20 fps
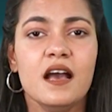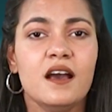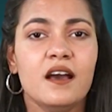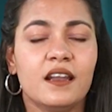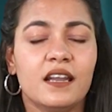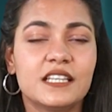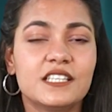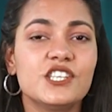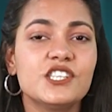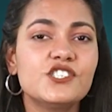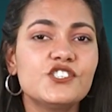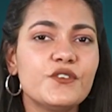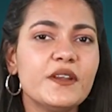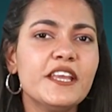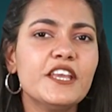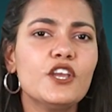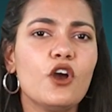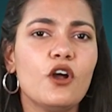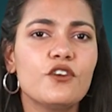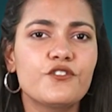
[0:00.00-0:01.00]

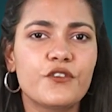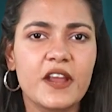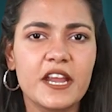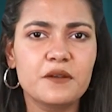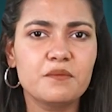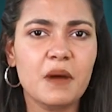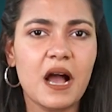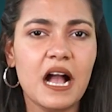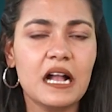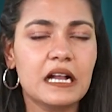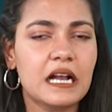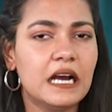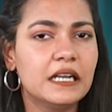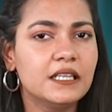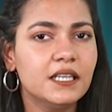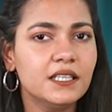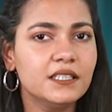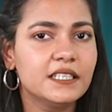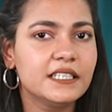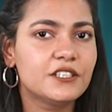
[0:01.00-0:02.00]
Registering your trademark
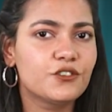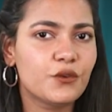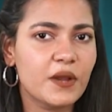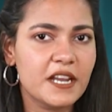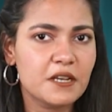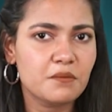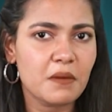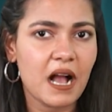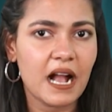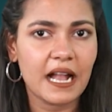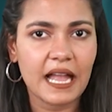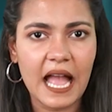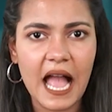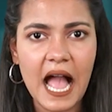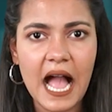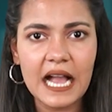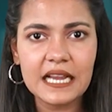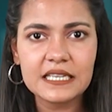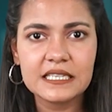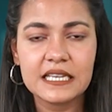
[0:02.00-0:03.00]
under the Trademark
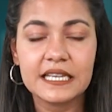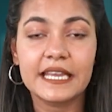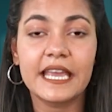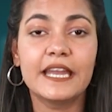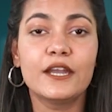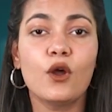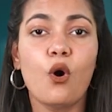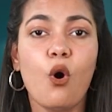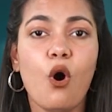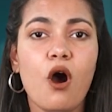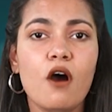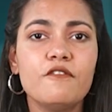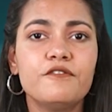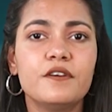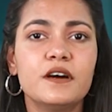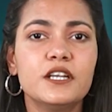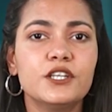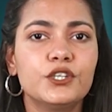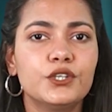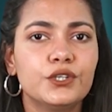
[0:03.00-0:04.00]
Act can
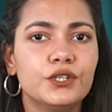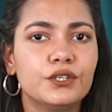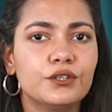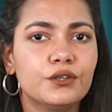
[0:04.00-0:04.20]
offer